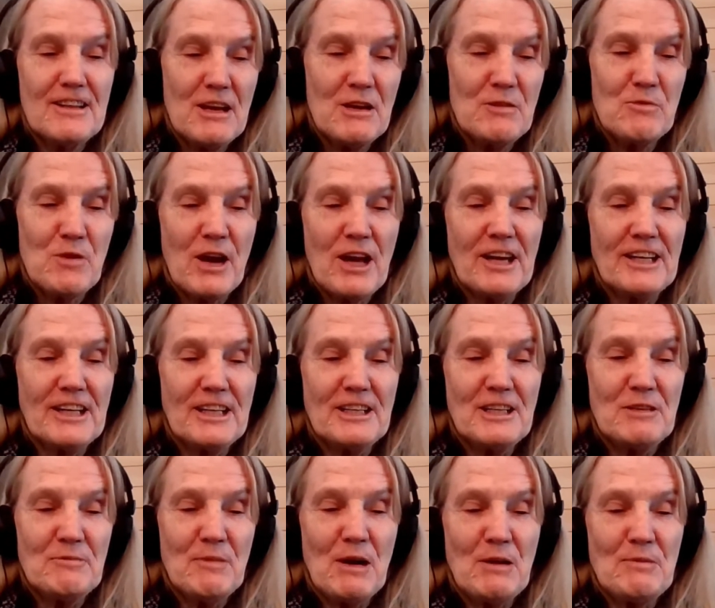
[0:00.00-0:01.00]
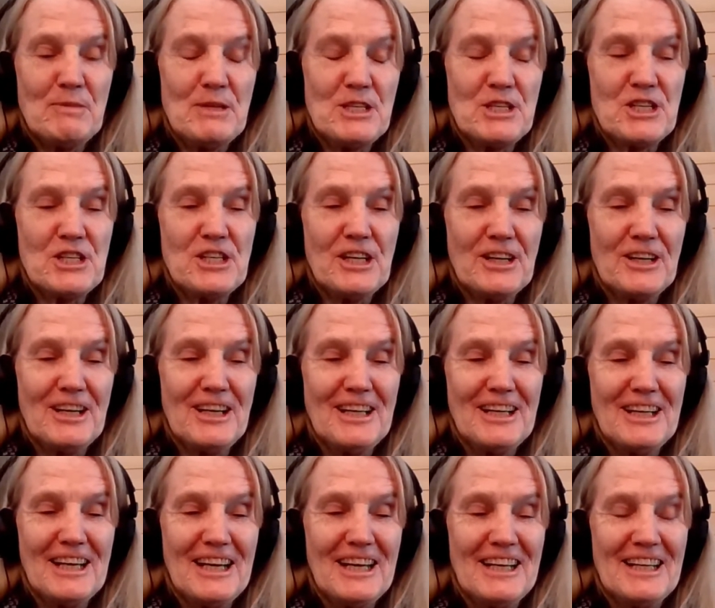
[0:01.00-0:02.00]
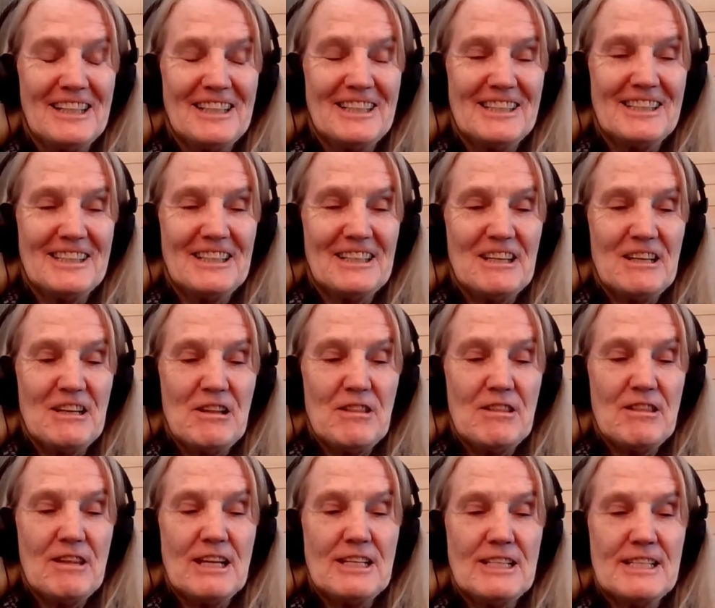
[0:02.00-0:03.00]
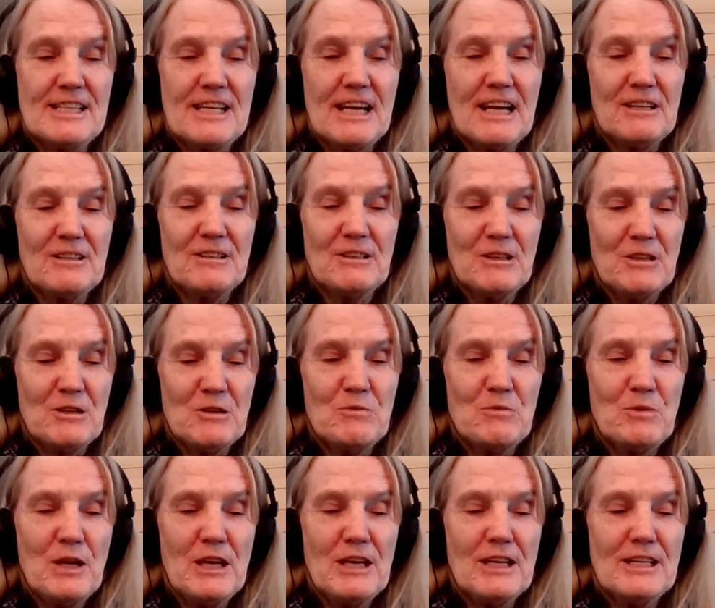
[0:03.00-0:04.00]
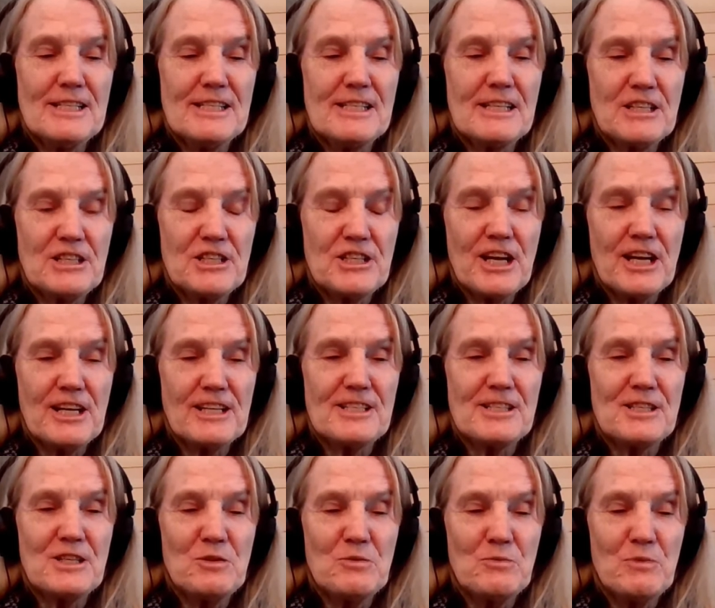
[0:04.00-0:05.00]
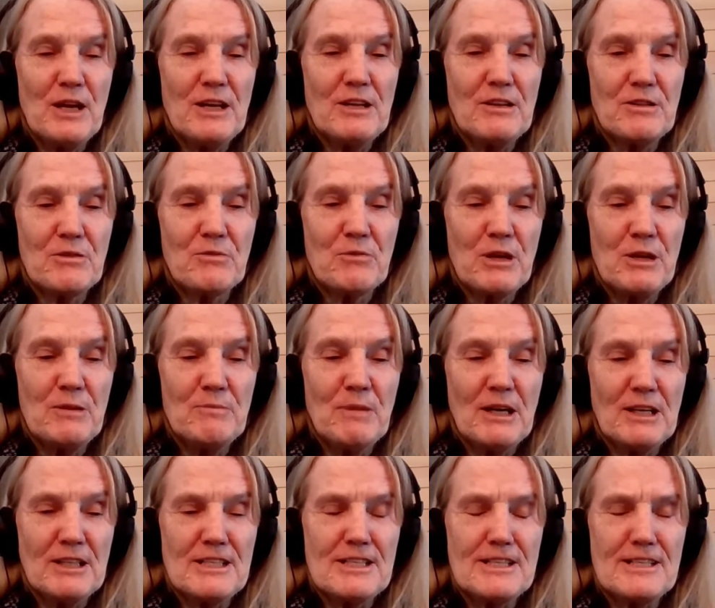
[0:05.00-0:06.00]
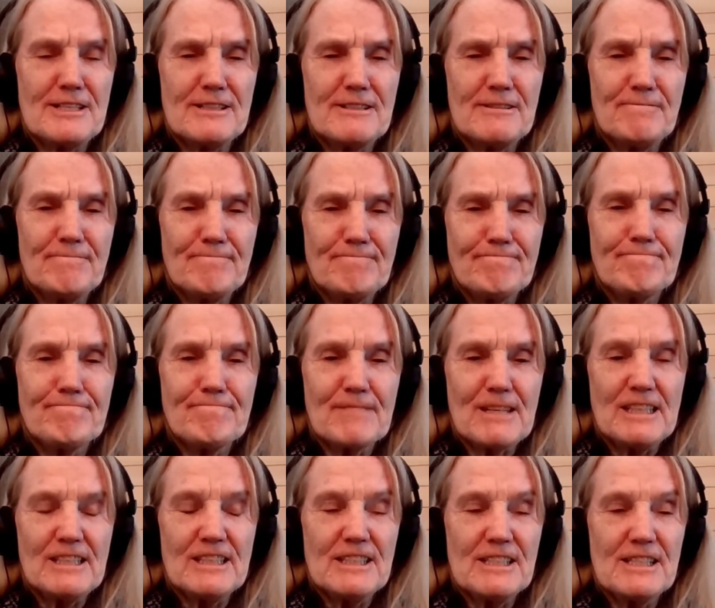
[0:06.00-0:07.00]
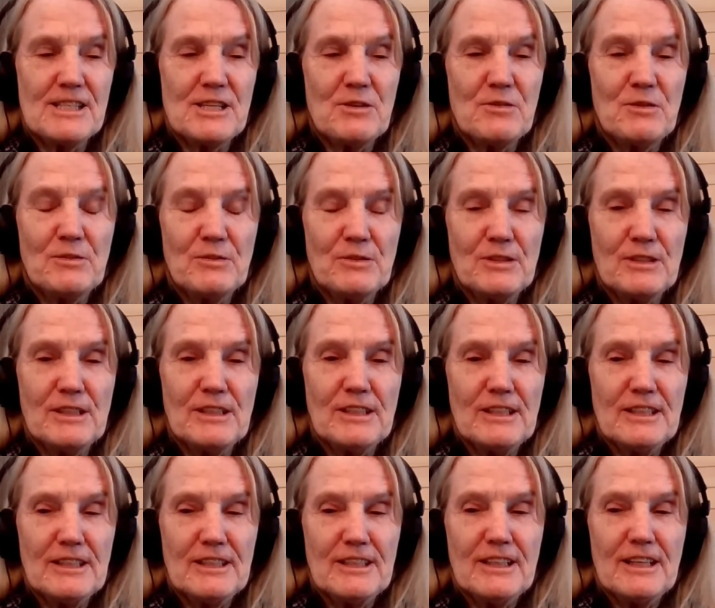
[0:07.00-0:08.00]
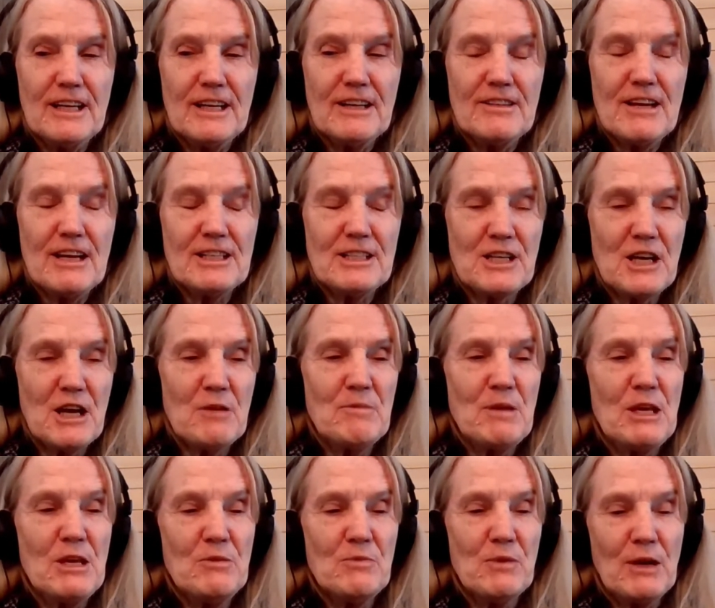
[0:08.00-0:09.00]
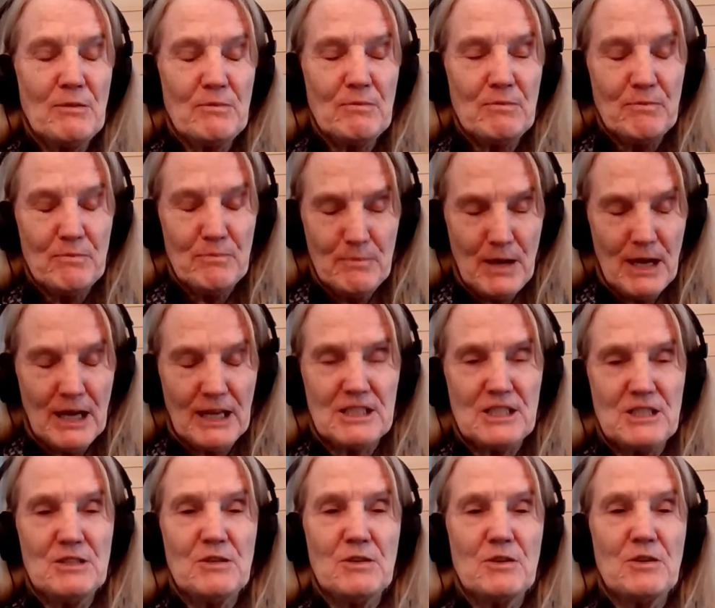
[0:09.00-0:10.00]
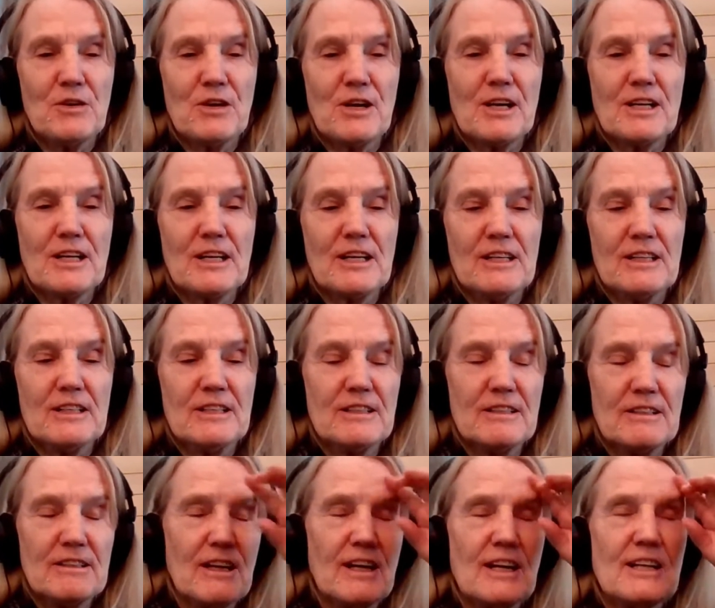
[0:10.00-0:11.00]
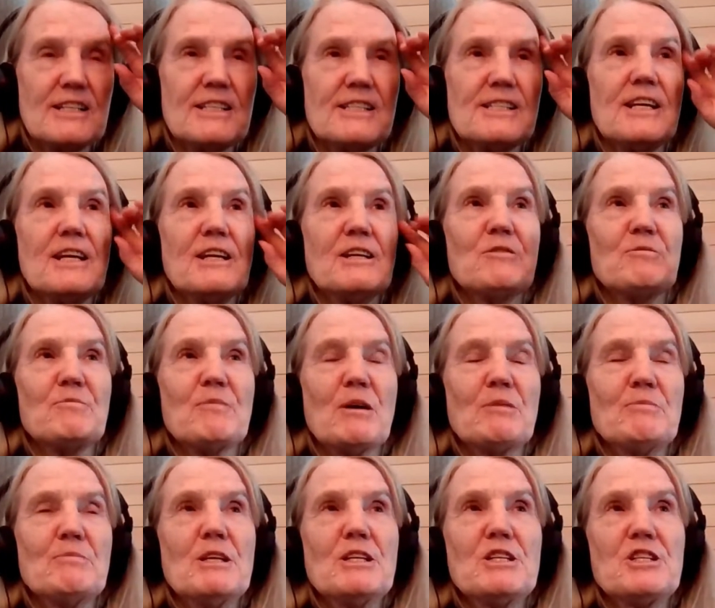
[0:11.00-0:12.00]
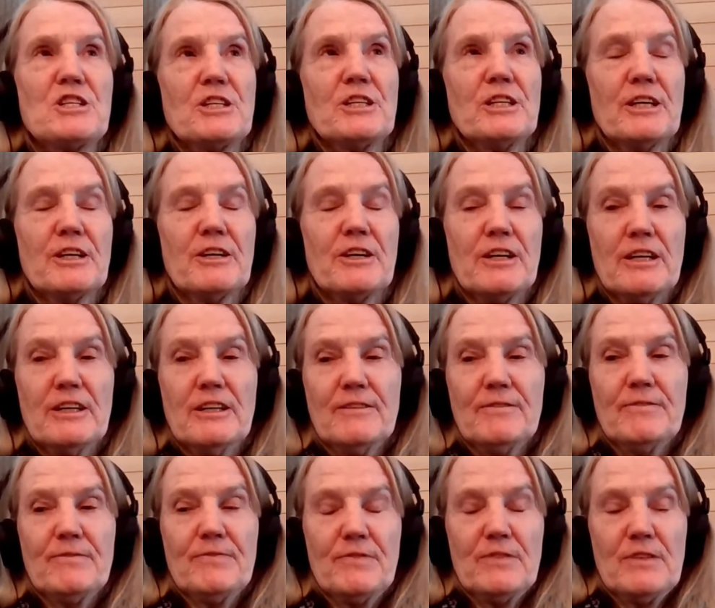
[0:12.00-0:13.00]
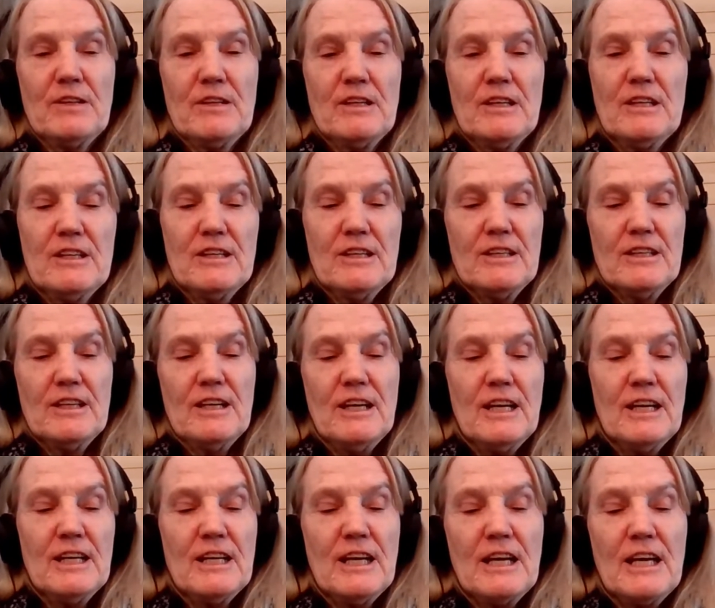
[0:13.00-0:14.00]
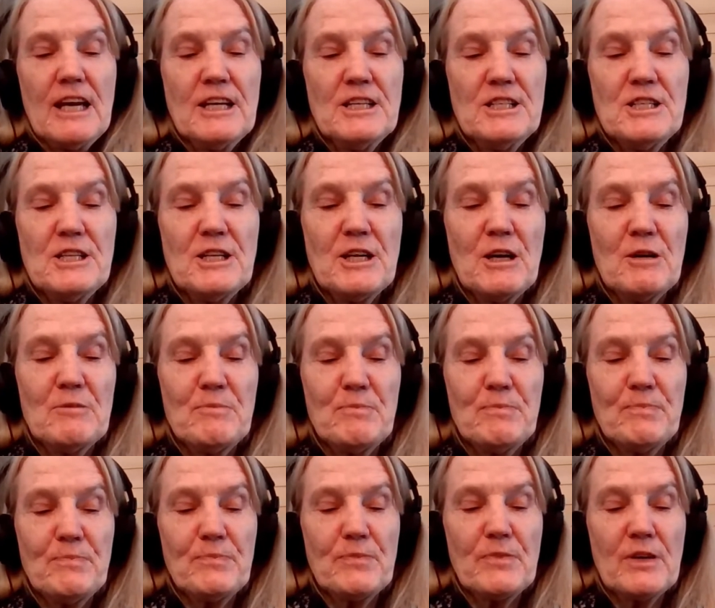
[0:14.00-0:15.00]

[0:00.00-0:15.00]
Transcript: they ran it at Mount Missionary. And they said, we suggest you wait 3 months. So at that time, he went back to New York, and I stayed at Mount Missionary. And I ended up